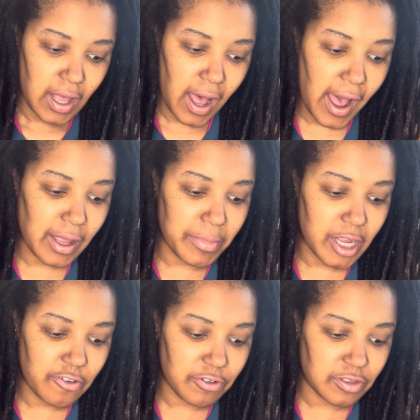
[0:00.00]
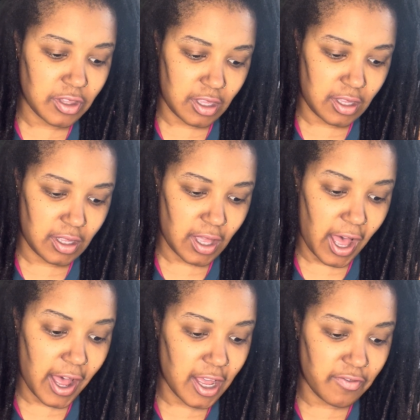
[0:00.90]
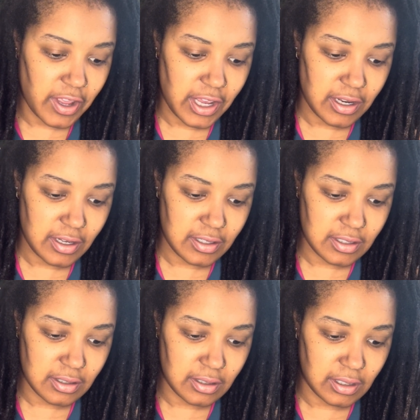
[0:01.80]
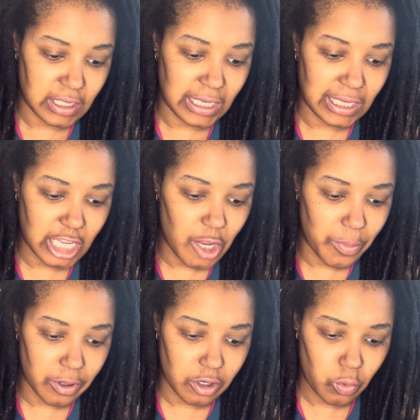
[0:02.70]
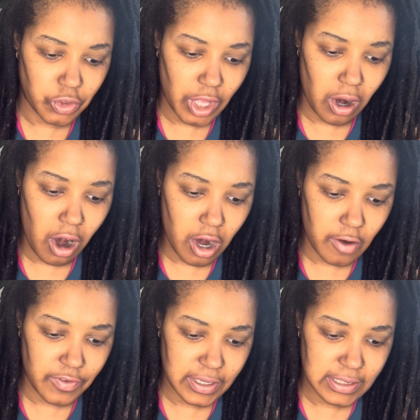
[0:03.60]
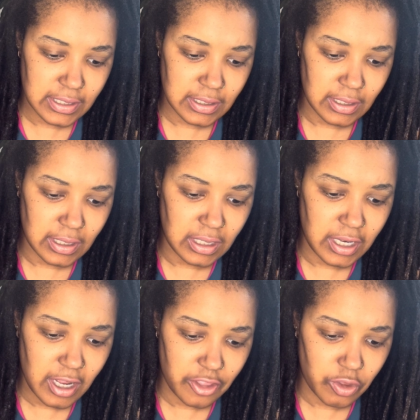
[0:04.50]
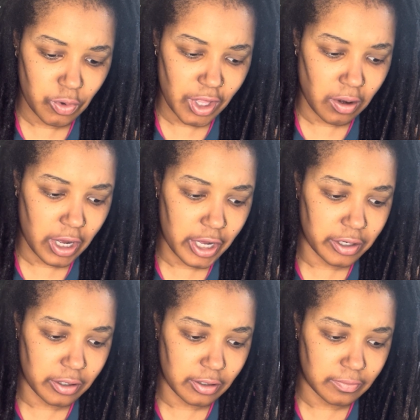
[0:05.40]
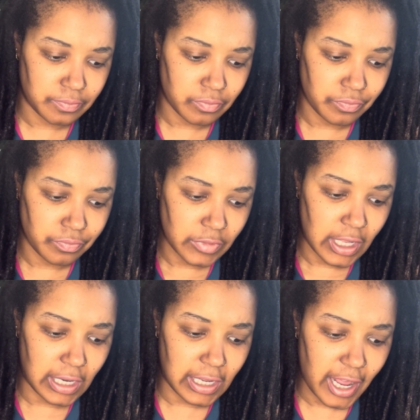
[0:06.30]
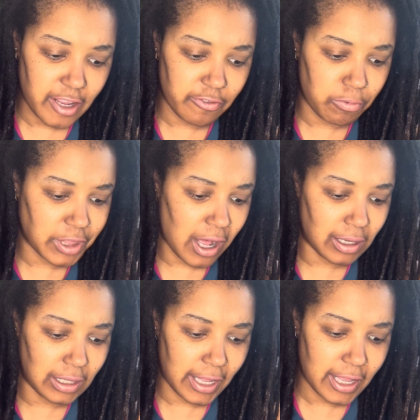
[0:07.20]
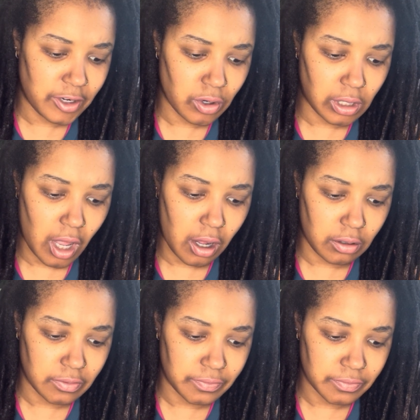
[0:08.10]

I am everything I have hated. Labor without harvest, death without honor, life without land or law.